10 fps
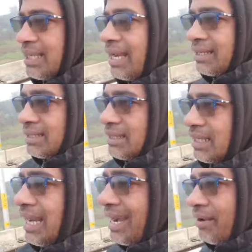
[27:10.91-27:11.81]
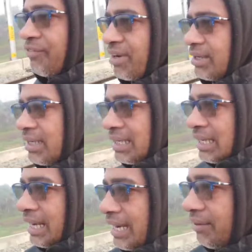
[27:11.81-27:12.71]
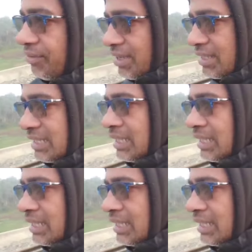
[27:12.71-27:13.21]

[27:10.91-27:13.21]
and after and after